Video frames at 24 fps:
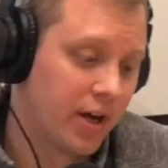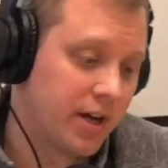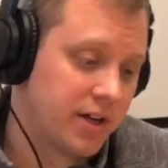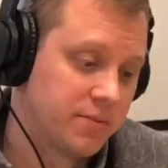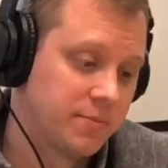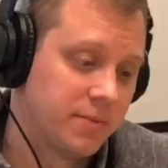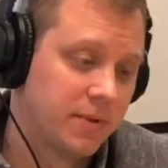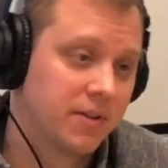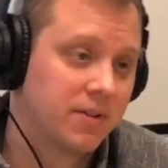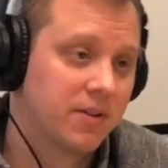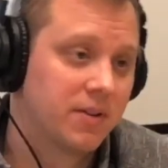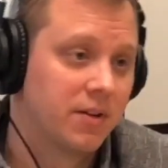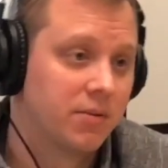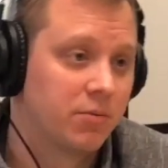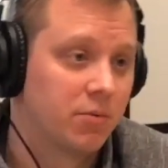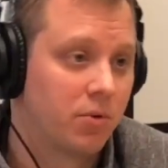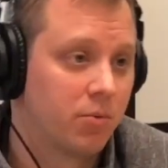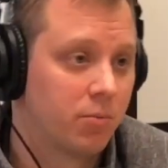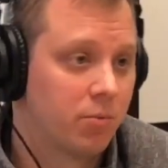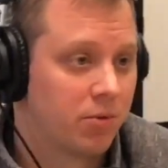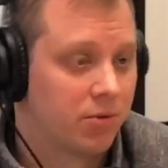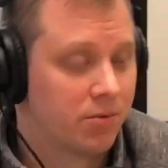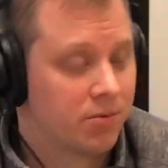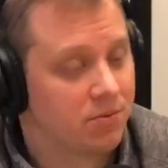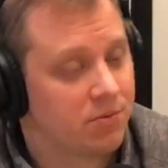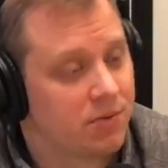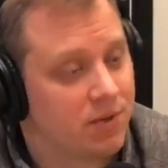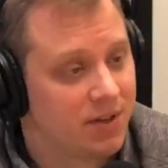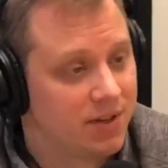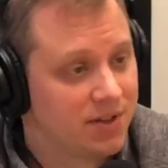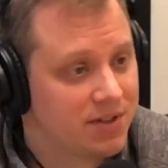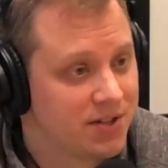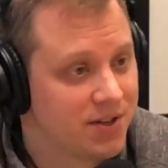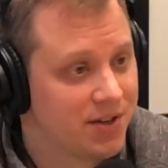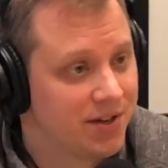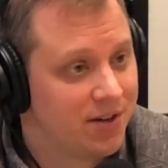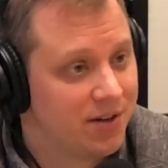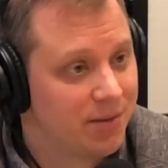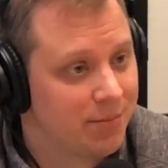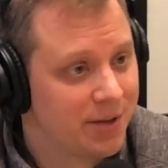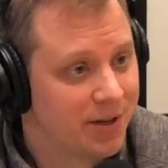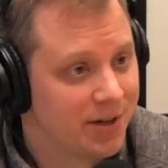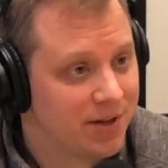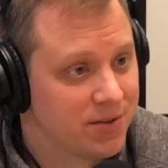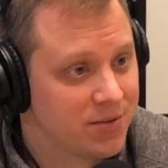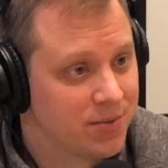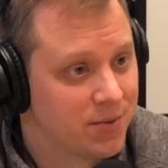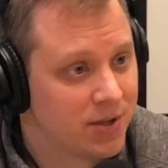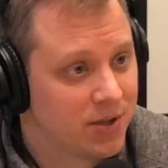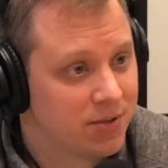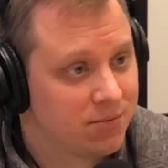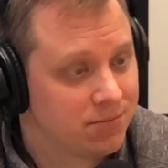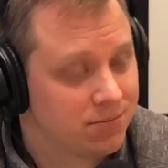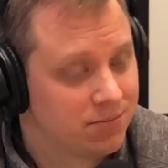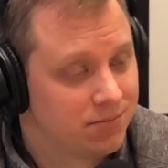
cool aspect that we're excited about.